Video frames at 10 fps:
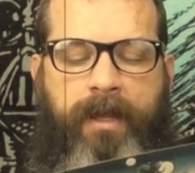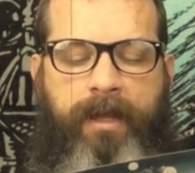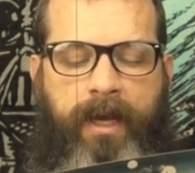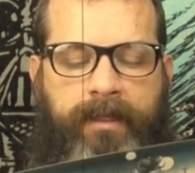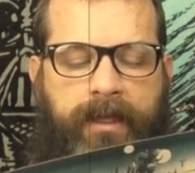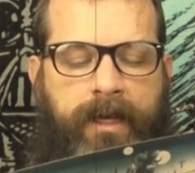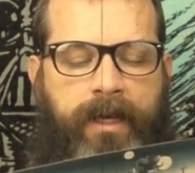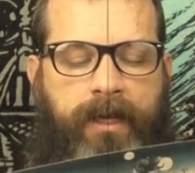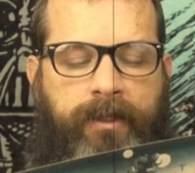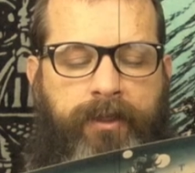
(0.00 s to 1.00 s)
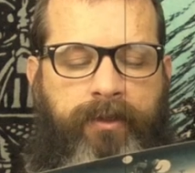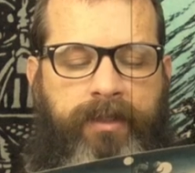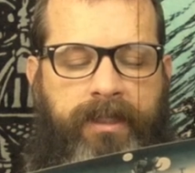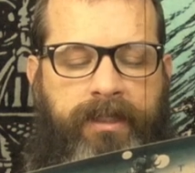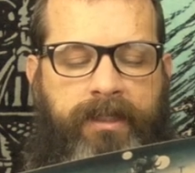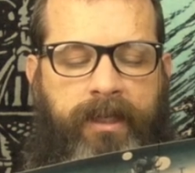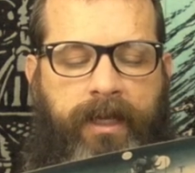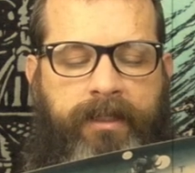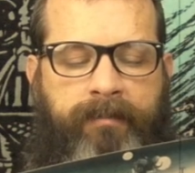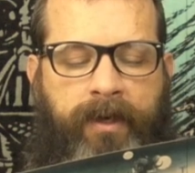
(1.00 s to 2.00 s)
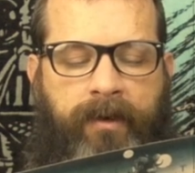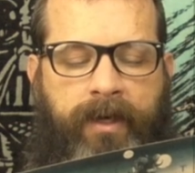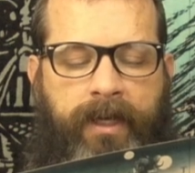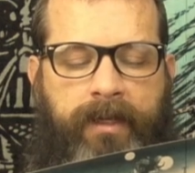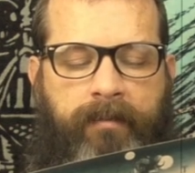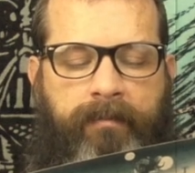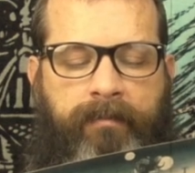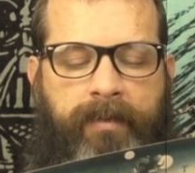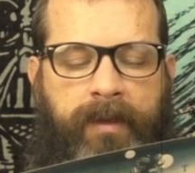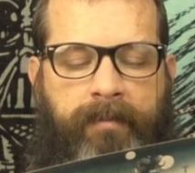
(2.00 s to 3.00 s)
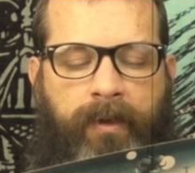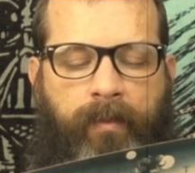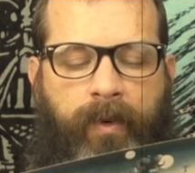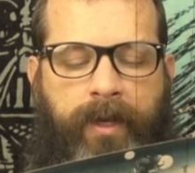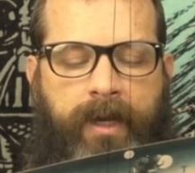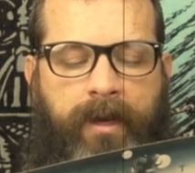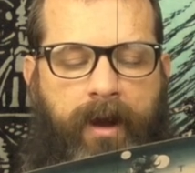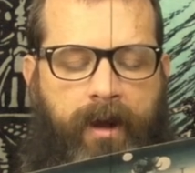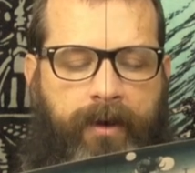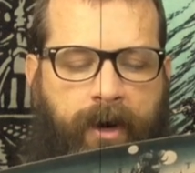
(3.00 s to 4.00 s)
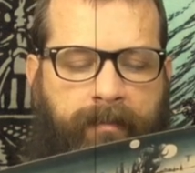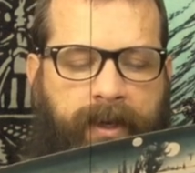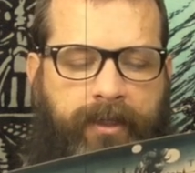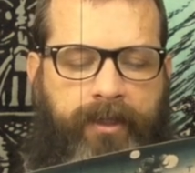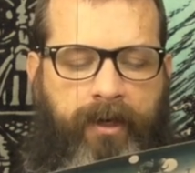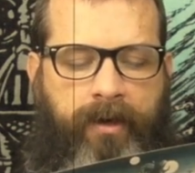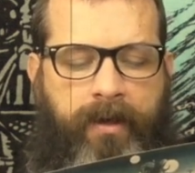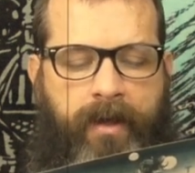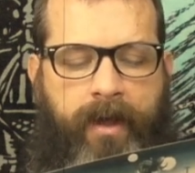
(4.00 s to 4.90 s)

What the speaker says: The idea is to instill a spirit in the people working on our picture,